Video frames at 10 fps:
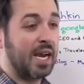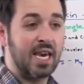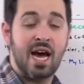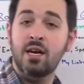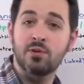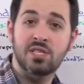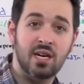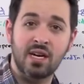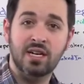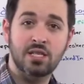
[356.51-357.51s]
Kenny was
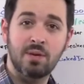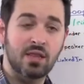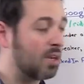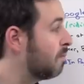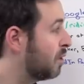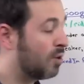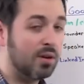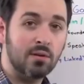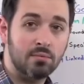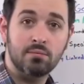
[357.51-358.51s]
sitting next to me at the
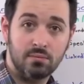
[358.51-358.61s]
computer,